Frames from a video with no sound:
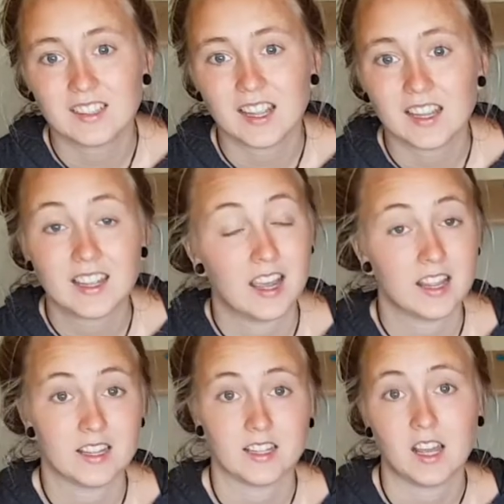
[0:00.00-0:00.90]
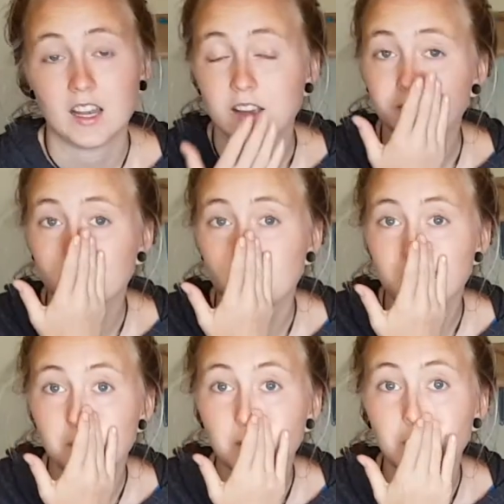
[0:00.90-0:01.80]
day, I, I left
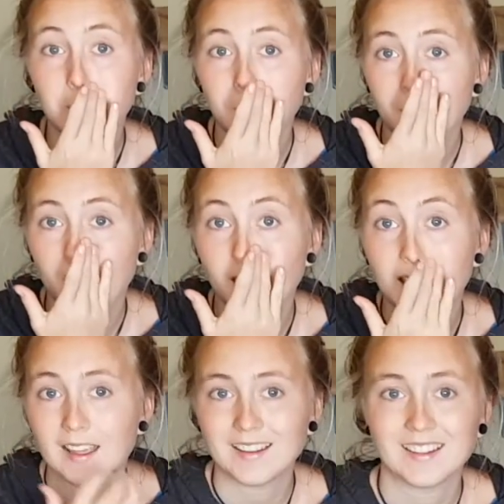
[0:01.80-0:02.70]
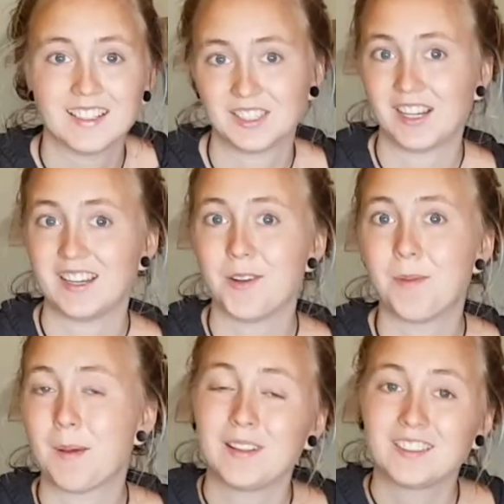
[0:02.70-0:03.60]
Colombo and I tried out
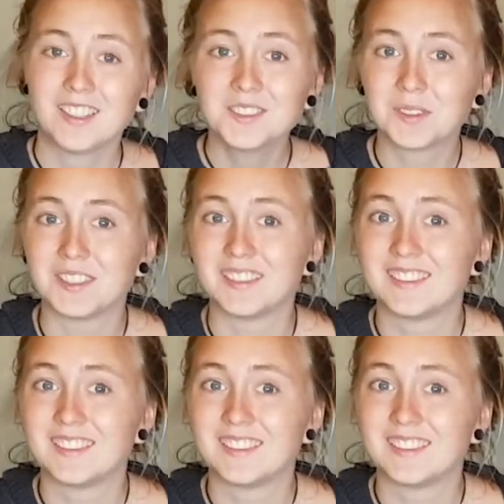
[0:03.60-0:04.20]
public transport.